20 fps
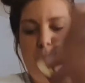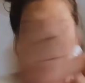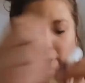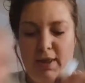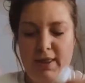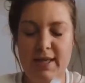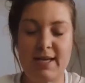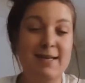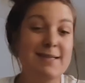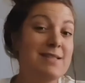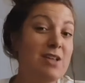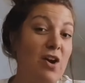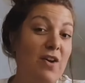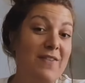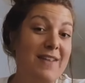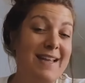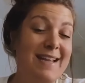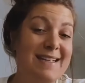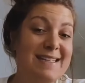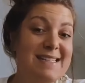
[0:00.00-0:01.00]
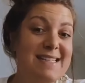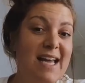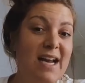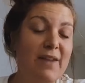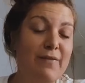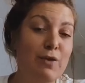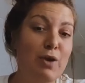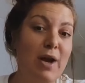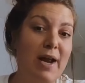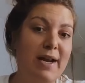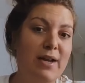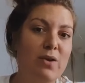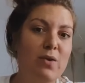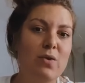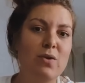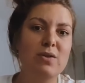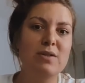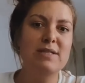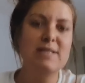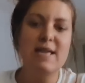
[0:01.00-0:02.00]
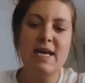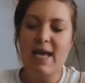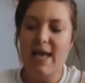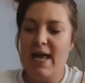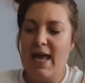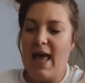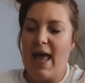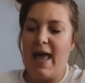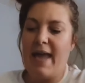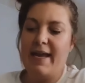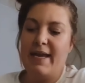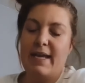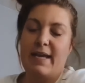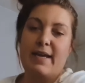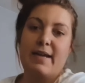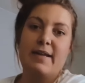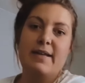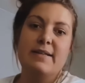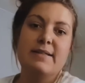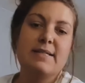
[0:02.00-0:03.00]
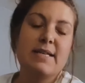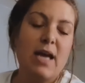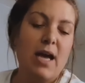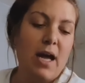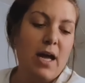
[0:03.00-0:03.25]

this on the inside of your ankles, and